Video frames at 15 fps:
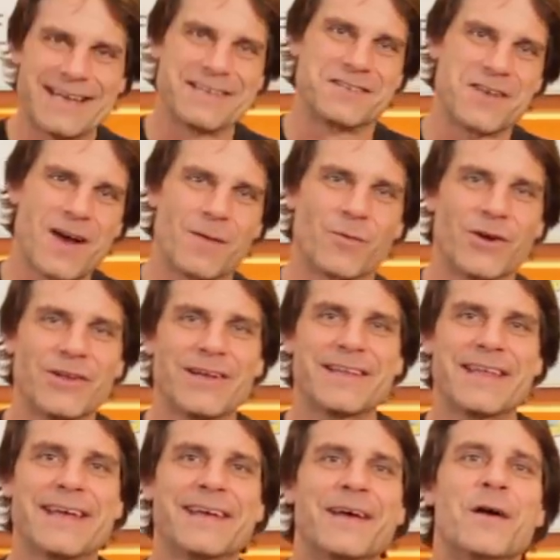of dumb, really.
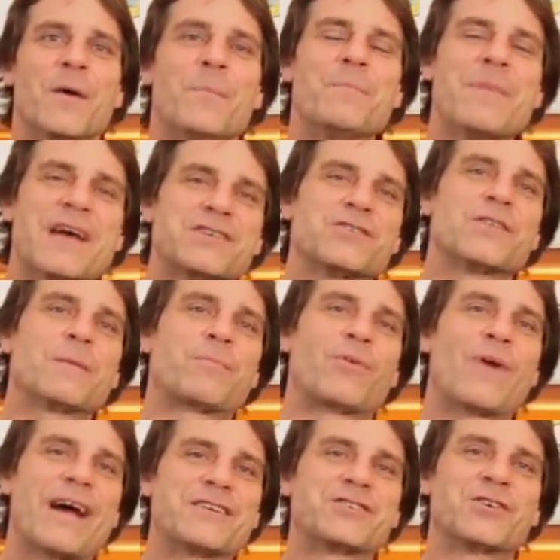They measure the
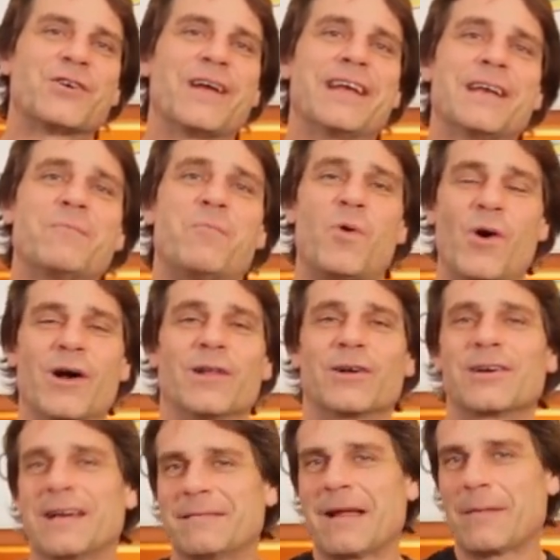pressure in a
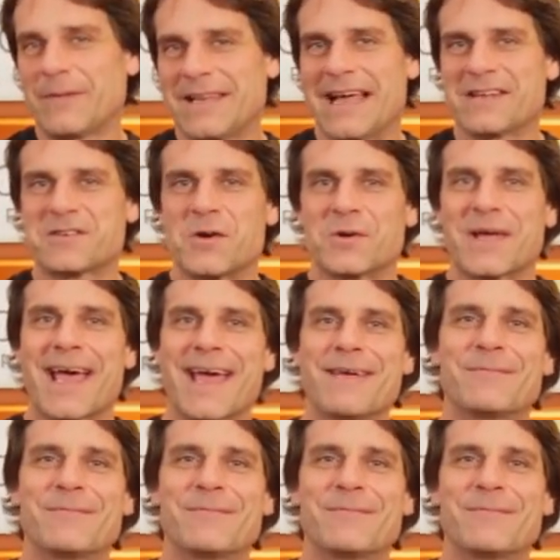boiler, and I mean, that's okay,